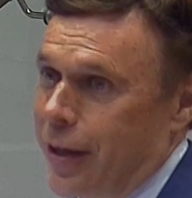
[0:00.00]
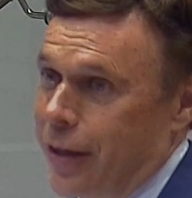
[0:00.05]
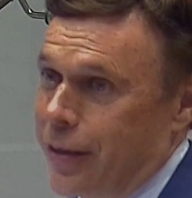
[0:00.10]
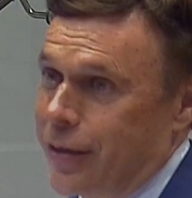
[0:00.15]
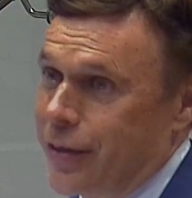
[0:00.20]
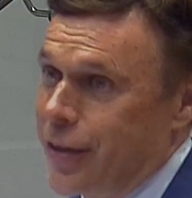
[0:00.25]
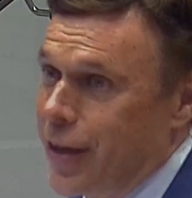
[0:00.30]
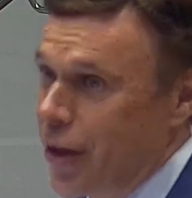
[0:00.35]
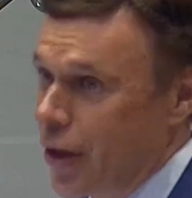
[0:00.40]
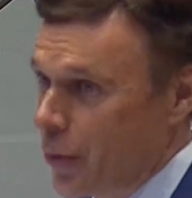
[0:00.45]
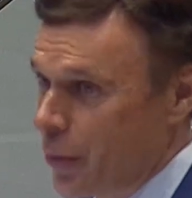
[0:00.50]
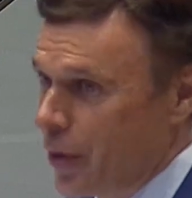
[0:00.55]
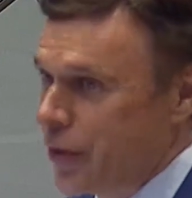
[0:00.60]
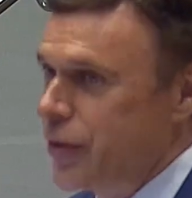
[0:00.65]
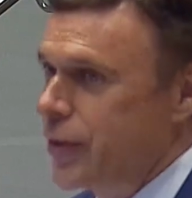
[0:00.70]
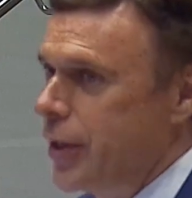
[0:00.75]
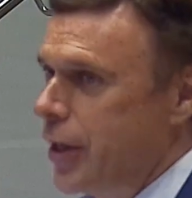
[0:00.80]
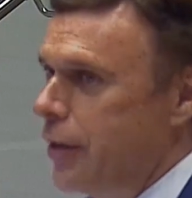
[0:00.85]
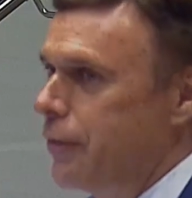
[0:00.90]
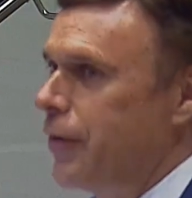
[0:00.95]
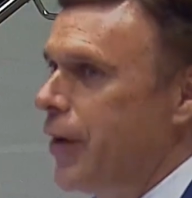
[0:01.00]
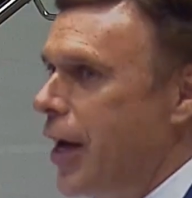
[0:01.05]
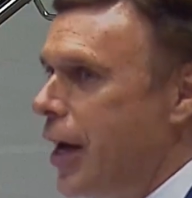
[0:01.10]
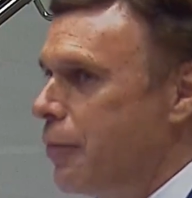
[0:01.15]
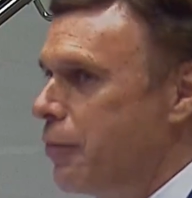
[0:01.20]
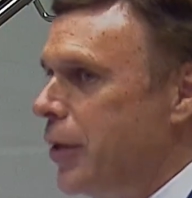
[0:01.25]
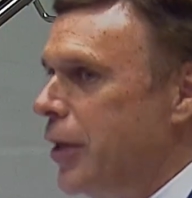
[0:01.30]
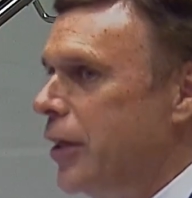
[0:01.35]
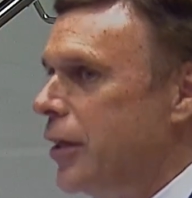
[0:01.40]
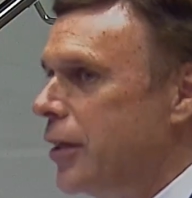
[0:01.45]
Terrible stuff
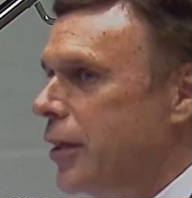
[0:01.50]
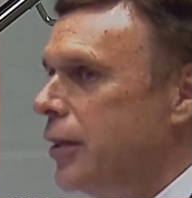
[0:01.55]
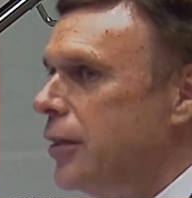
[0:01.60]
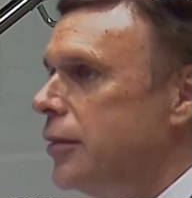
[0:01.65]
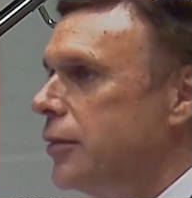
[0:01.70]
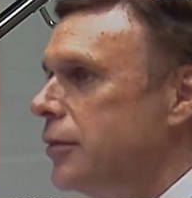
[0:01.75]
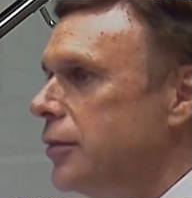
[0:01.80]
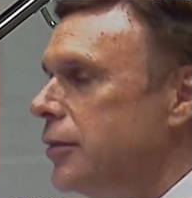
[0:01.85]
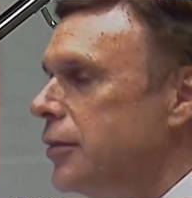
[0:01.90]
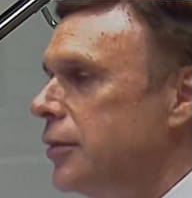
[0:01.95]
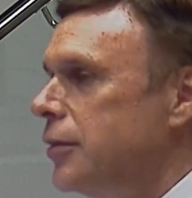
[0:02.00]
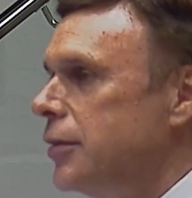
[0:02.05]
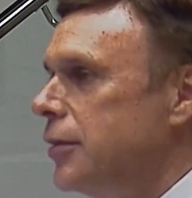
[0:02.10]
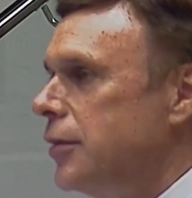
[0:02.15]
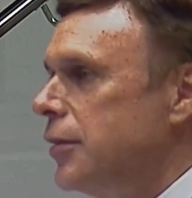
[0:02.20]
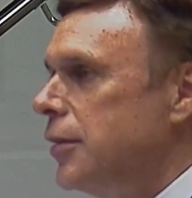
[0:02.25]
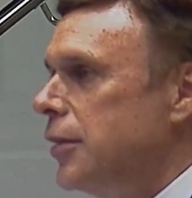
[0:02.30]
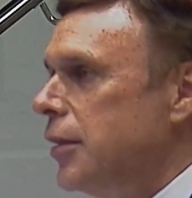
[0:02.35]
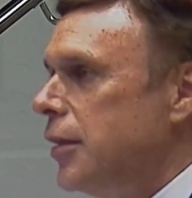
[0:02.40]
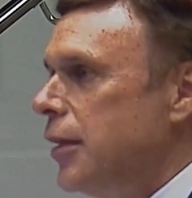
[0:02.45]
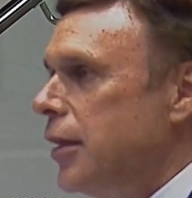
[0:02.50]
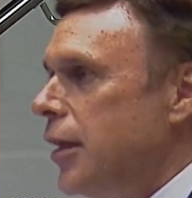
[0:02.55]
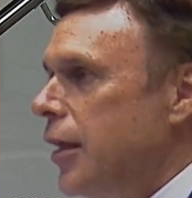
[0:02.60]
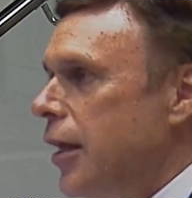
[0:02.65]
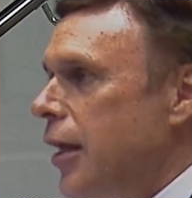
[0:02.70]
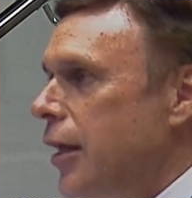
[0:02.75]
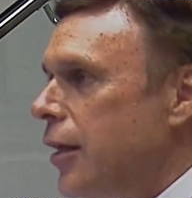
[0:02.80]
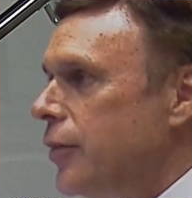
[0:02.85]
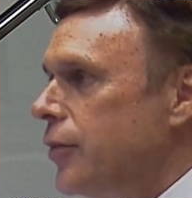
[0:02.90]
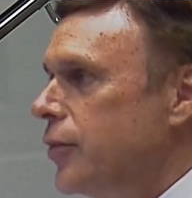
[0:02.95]
happened.
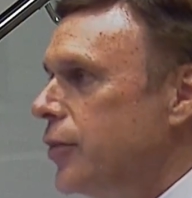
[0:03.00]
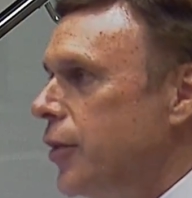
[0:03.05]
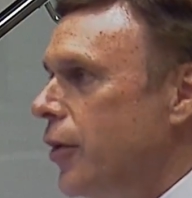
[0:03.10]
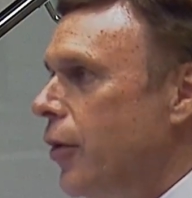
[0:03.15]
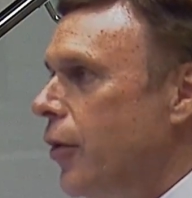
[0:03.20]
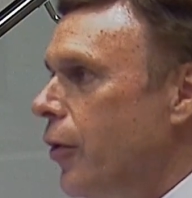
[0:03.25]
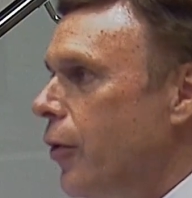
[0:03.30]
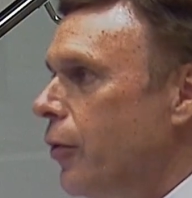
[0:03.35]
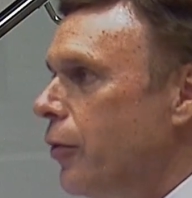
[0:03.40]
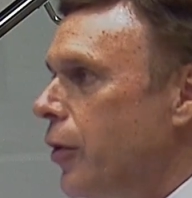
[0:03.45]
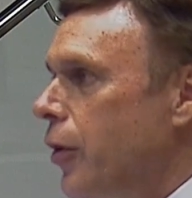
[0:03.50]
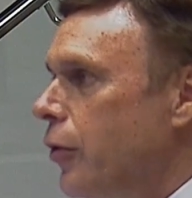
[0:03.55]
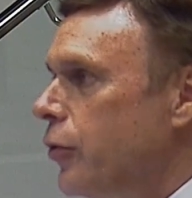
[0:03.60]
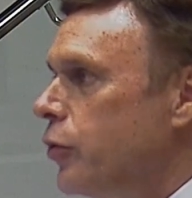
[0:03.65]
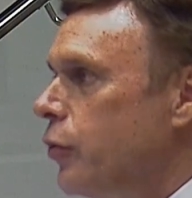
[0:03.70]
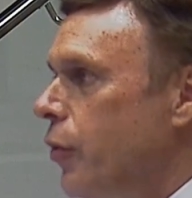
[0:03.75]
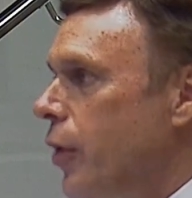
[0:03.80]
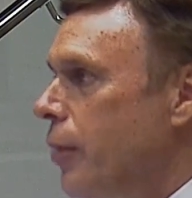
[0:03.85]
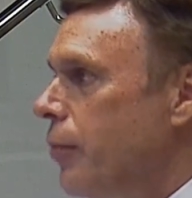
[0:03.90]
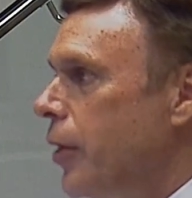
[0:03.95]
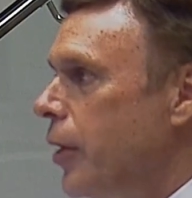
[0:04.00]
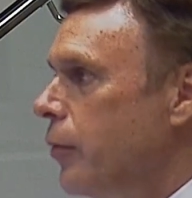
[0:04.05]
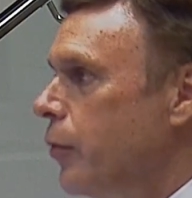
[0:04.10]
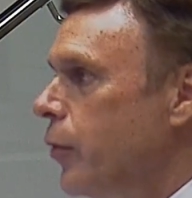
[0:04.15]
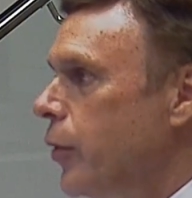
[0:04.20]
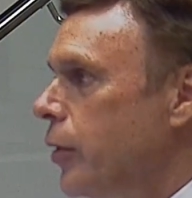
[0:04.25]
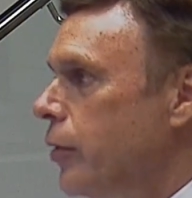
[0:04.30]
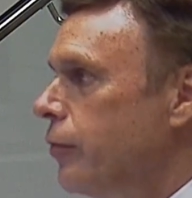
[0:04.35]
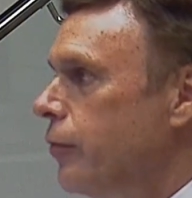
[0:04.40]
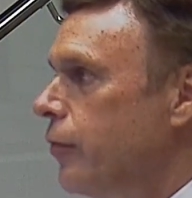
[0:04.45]
And so those women
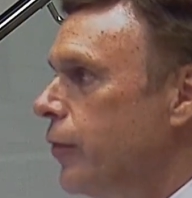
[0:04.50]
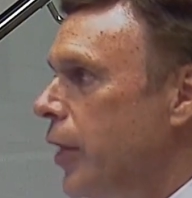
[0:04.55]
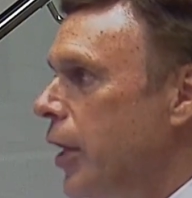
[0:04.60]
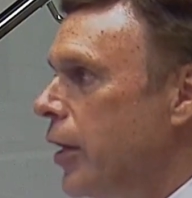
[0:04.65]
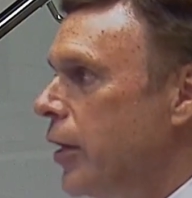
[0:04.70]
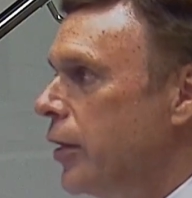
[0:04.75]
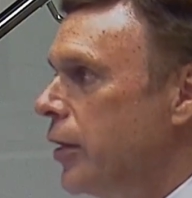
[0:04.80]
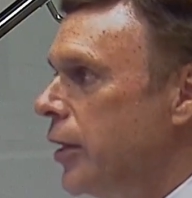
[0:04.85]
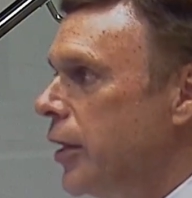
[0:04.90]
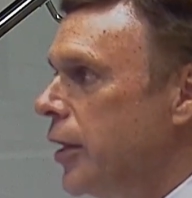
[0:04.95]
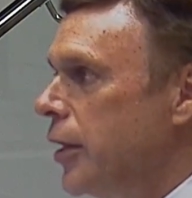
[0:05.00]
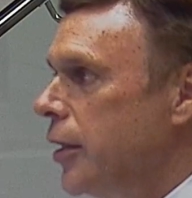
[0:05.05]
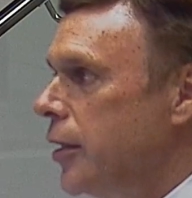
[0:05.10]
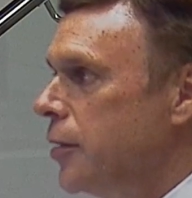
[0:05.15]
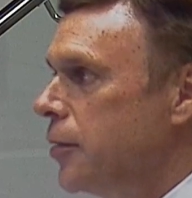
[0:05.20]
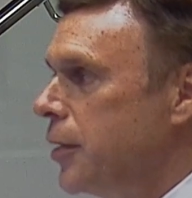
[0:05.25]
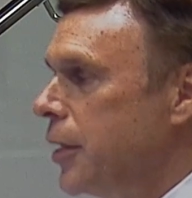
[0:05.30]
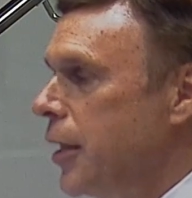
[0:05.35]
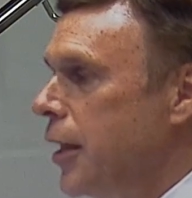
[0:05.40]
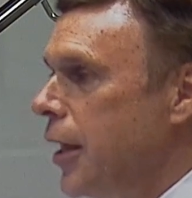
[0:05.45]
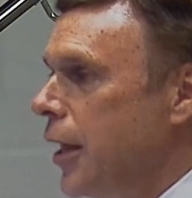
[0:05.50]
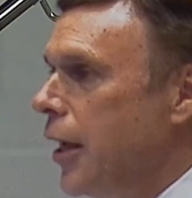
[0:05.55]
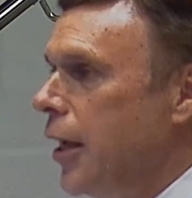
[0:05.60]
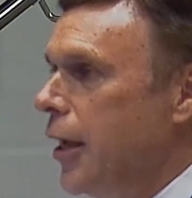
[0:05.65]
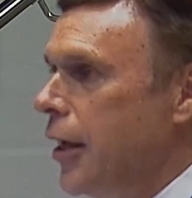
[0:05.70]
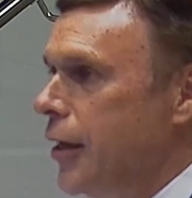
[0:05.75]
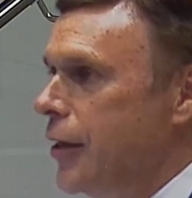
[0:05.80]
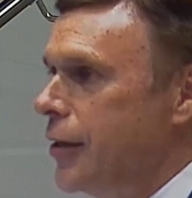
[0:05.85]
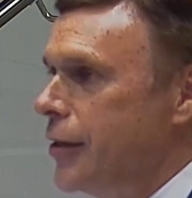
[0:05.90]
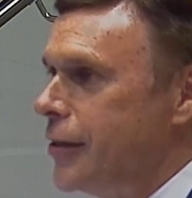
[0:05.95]
were very
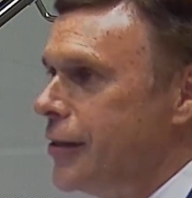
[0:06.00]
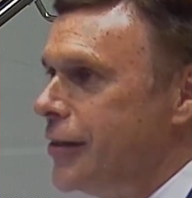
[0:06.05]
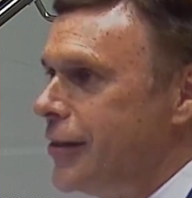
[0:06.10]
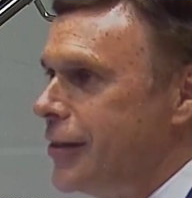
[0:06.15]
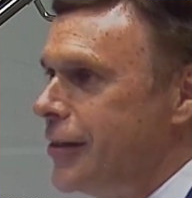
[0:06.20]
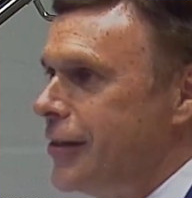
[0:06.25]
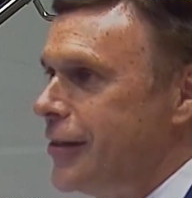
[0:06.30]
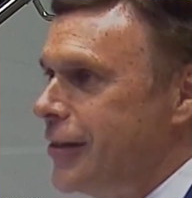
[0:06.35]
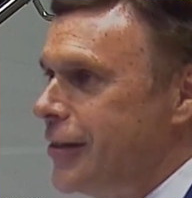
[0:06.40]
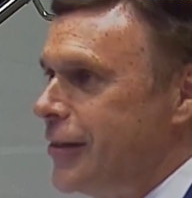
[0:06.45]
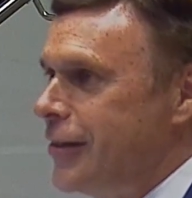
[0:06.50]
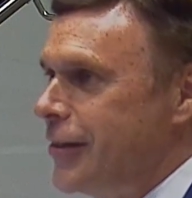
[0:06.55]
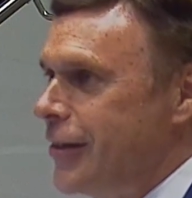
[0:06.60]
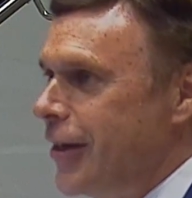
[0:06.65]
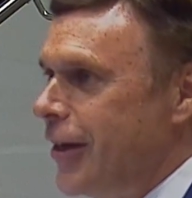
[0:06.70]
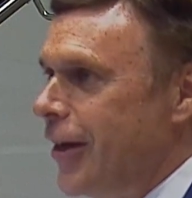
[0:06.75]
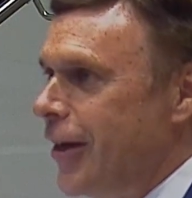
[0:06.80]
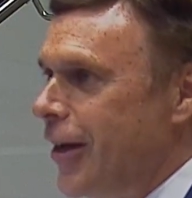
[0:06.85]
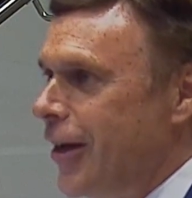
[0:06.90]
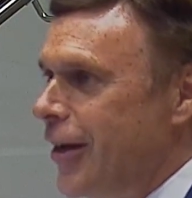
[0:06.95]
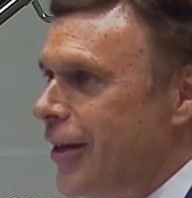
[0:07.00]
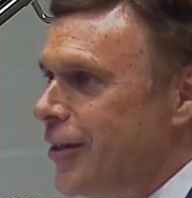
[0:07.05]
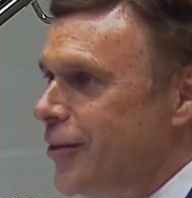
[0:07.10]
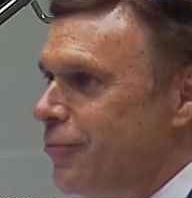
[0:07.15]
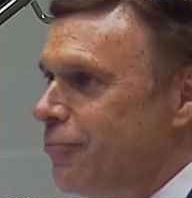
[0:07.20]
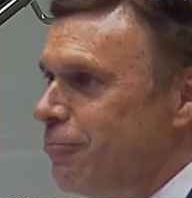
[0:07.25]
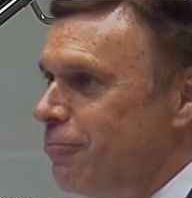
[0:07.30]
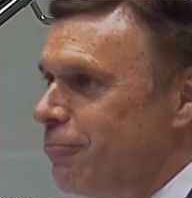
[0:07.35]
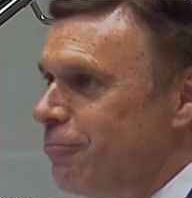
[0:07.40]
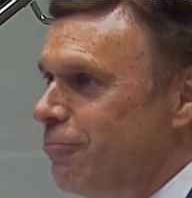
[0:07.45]
keen
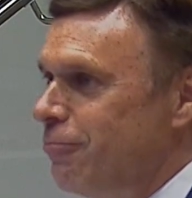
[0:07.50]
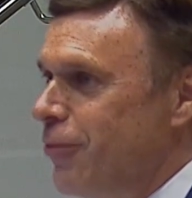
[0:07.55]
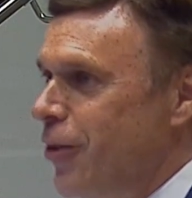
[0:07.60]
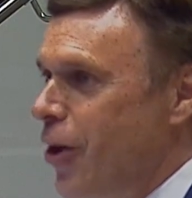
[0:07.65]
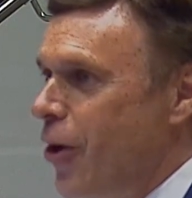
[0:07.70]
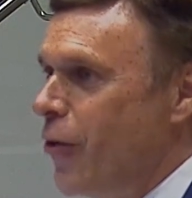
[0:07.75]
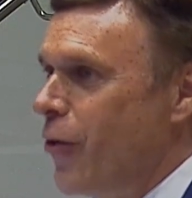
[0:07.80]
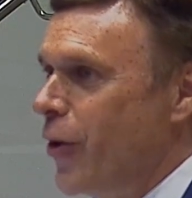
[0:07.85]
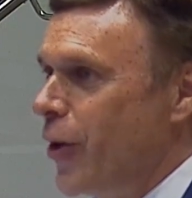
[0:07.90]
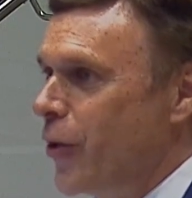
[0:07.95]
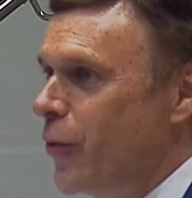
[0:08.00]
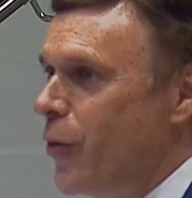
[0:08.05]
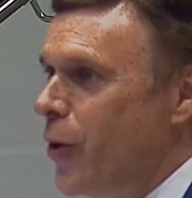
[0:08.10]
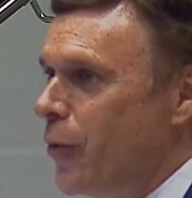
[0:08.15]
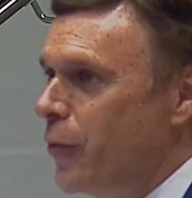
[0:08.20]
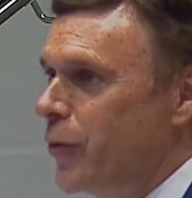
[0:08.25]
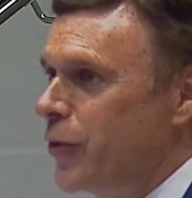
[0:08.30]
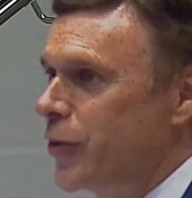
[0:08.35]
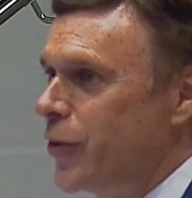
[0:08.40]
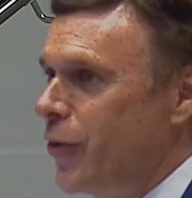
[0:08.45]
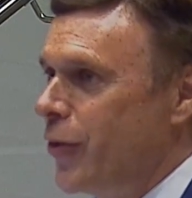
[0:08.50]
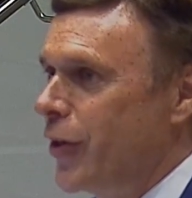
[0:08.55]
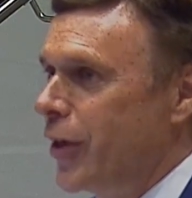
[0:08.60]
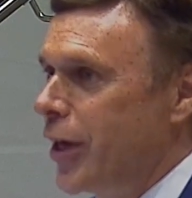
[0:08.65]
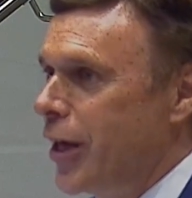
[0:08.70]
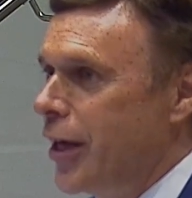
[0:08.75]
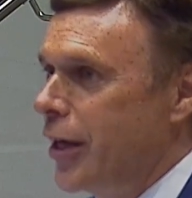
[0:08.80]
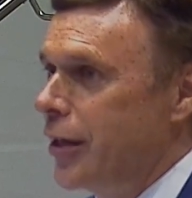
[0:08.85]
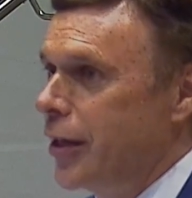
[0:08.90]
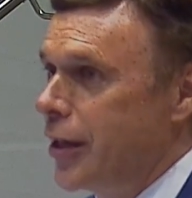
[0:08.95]
on knowing what was going
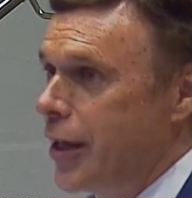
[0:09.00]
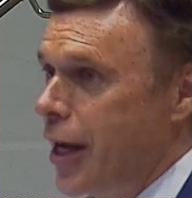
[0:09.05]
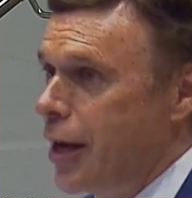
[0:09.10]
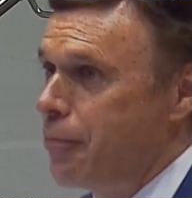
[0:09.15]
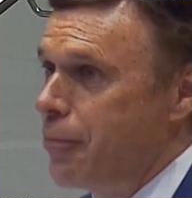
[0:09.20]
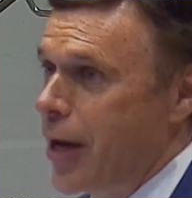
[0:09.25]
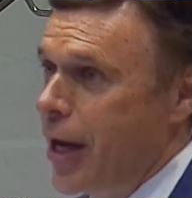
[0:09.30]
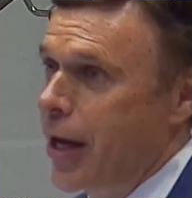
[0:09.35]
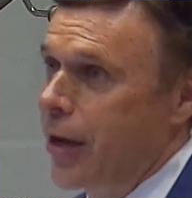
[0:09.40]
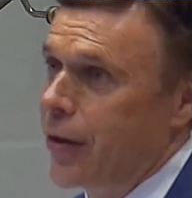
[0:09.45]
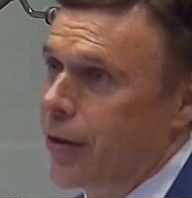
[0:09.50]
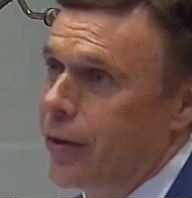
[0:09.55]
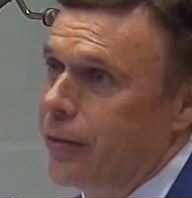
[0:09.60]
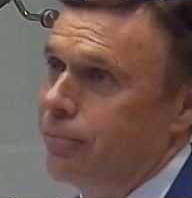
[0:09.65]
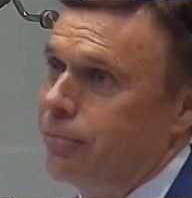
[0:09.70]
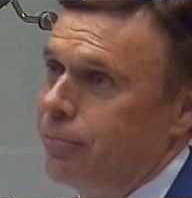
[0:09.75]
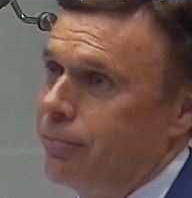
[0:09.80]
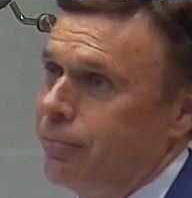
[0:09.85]
on in that battle,